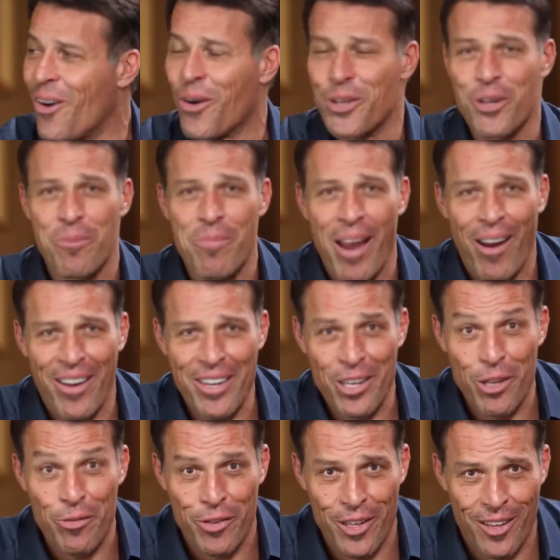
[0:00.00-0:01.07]
Or you're married
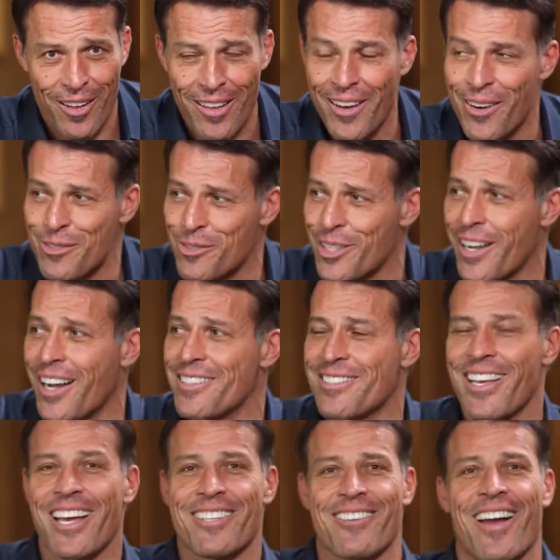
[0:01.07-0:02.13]
and you feel alone, for God's
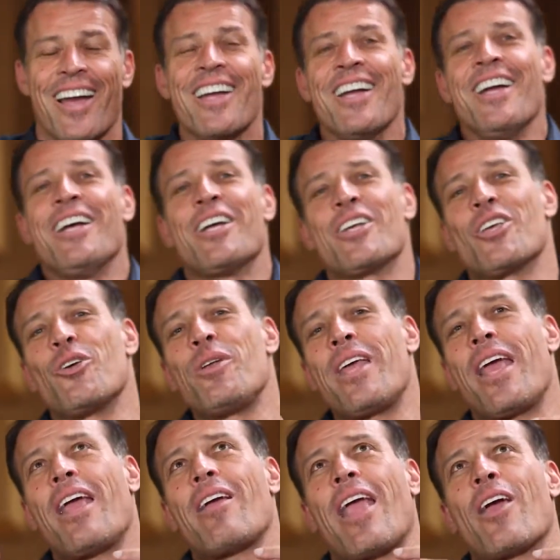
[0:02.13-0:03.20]
sakes, right? You
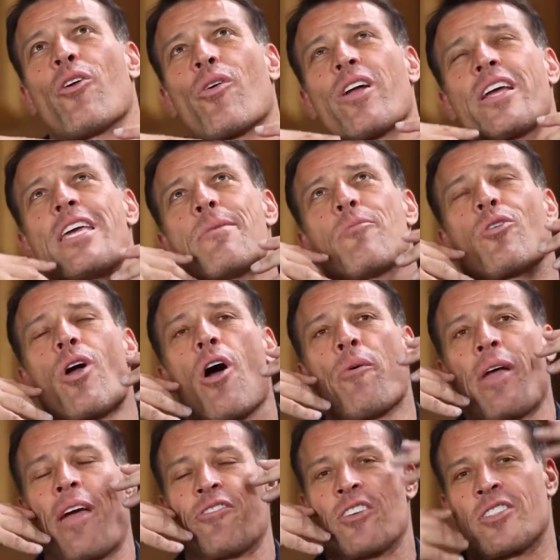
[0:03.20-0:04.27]
need, in order to keep
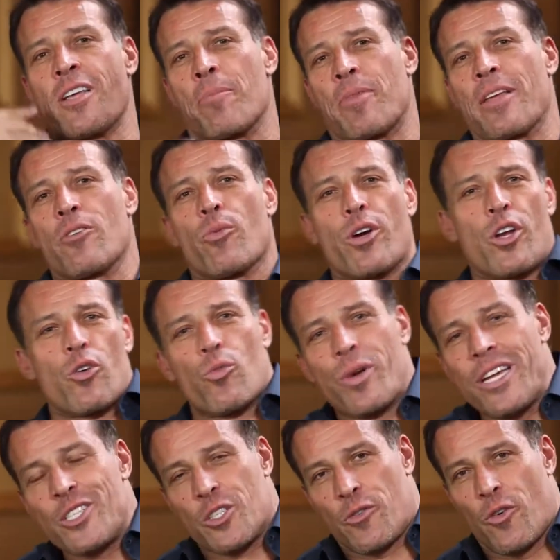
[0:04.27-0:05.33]
growing, you have to something that we're gonna
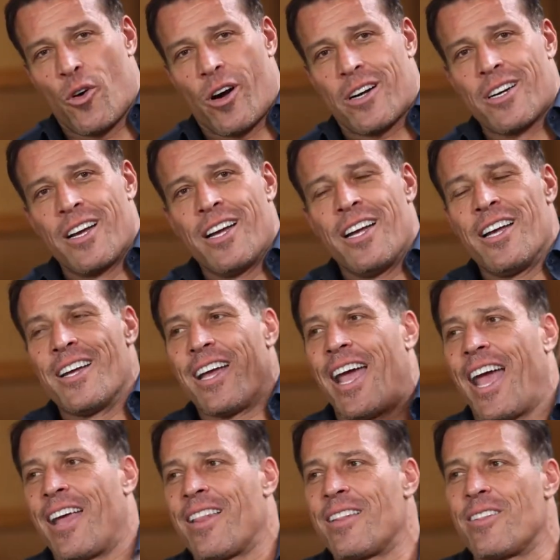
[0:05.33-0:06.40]
reach for.
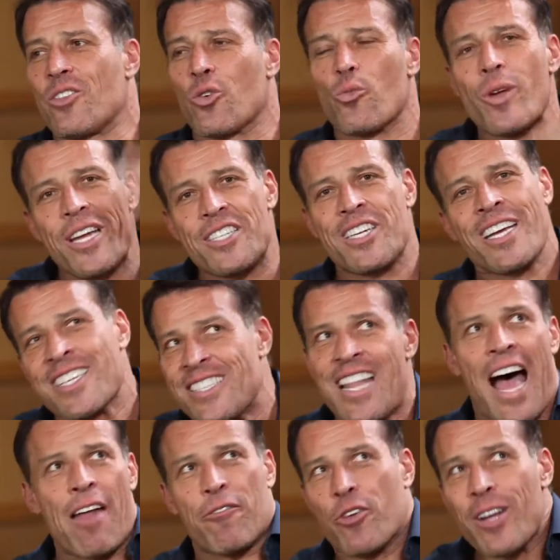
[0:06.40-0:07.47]
And the reaching is
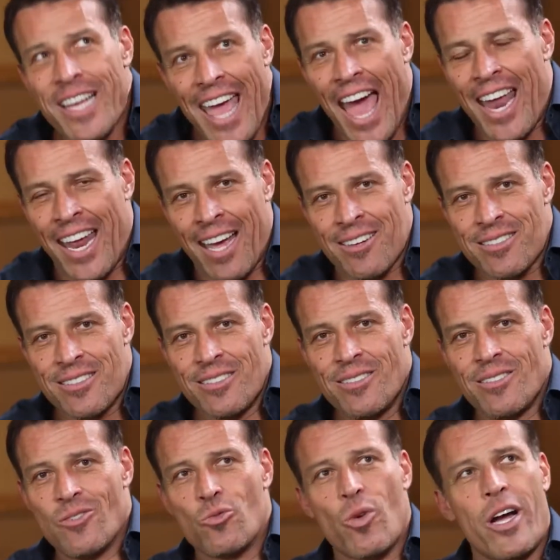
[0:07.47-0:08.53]
not forgetting.
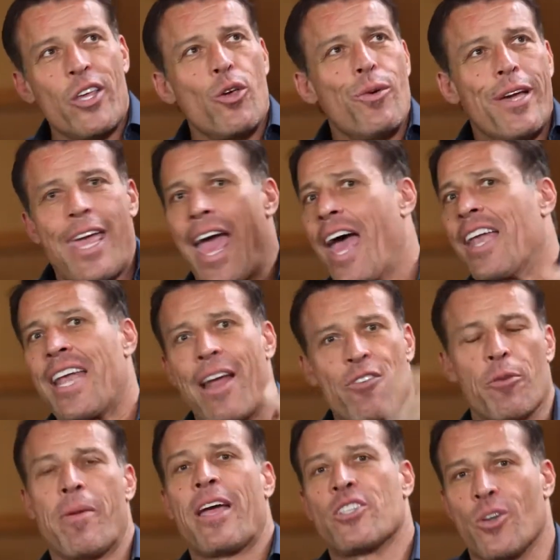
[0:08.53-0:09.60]
What you get
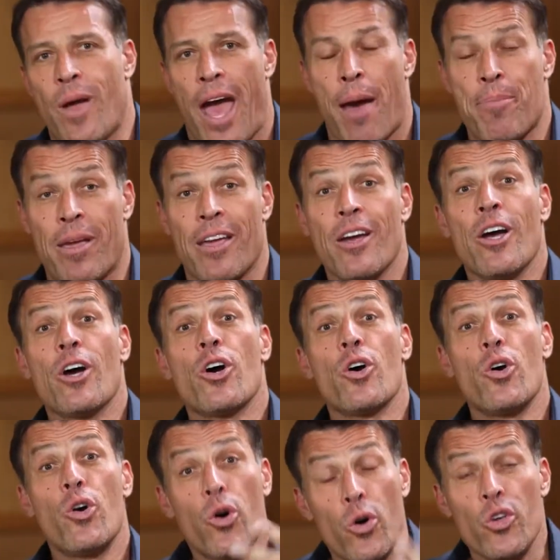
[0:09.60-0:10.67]
never makes you happy.
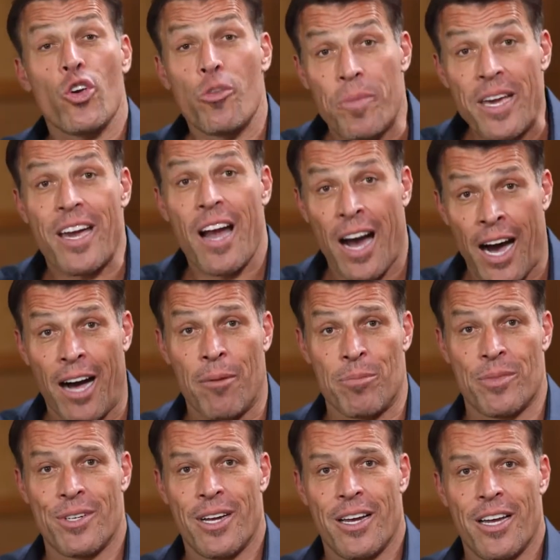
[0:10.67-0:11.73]
Who you
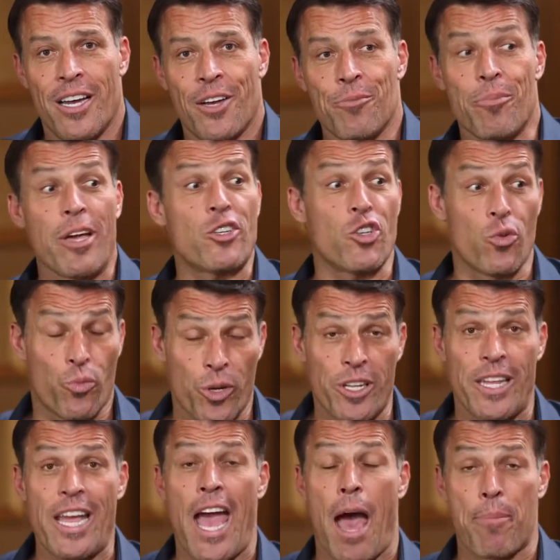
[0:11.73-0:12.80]
become makes you
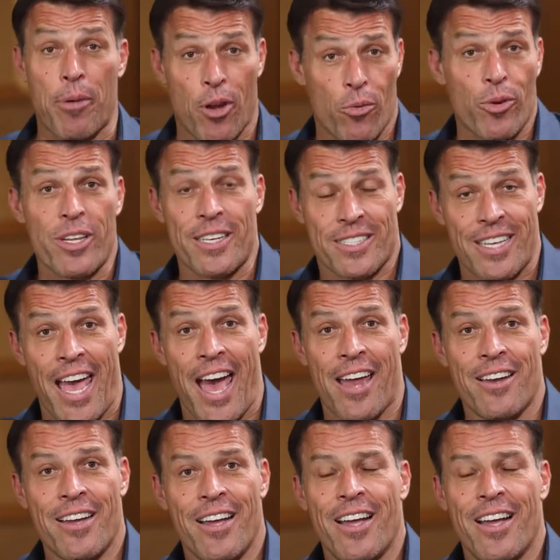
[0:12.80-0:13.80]
really happy or really sad.